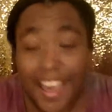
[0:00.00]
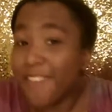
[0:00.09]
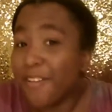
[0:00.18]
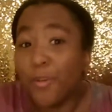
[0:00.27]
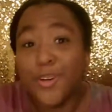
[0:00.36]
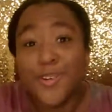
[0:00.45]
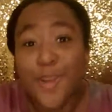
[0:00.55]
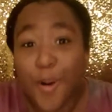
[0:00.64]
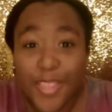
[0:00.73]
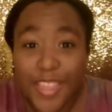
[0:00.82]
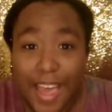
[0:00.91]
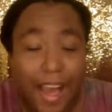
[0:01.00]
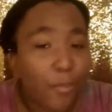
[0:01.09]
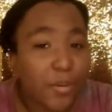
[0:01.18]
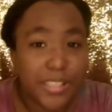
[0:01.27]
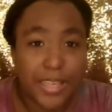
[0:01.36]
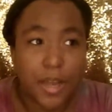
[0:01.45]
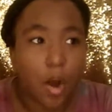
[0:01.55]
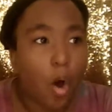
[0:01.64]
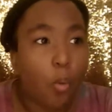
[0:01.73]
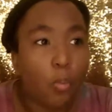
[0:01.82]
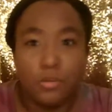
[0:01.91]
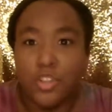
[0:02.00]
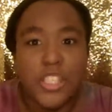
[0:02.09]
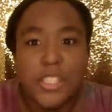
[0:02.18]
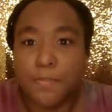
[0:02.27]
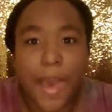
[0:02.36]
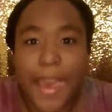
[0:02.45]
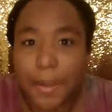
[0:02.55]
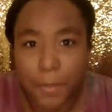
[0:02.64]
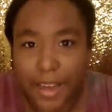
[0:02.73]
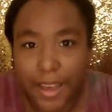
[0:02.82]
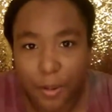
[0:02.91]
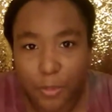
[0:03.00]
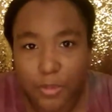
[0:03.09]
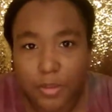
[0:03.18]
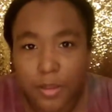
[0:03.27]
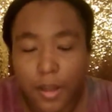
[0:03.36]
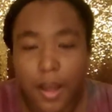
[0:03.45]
If I would have known that, I would have said, oh, well, just paint my nails.